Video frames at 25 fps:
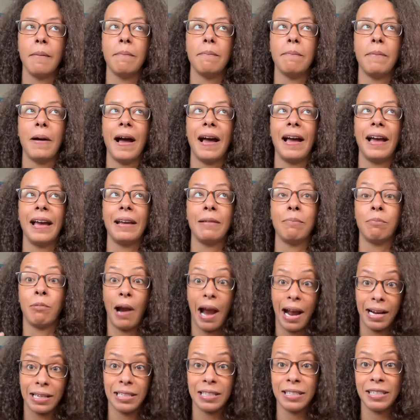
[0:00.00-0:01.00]
by
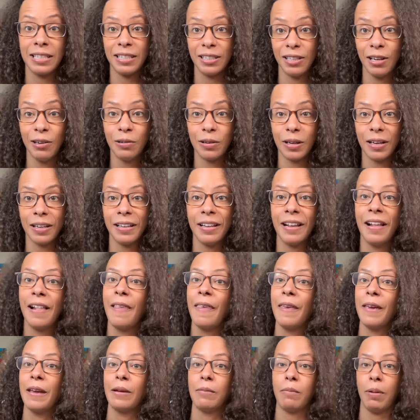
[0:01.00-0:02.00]
practicing yoga,
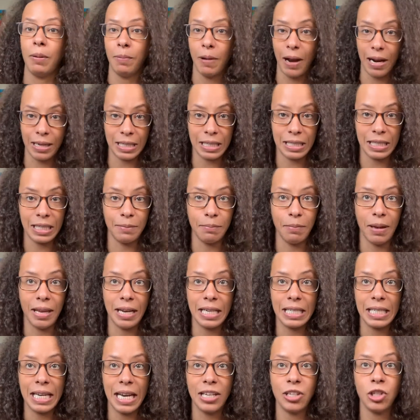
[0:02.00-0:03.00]
by practicing
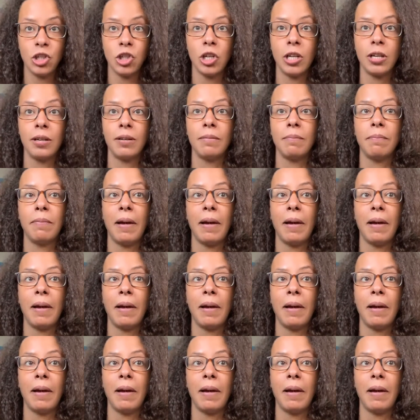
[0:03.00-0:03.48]
meditation,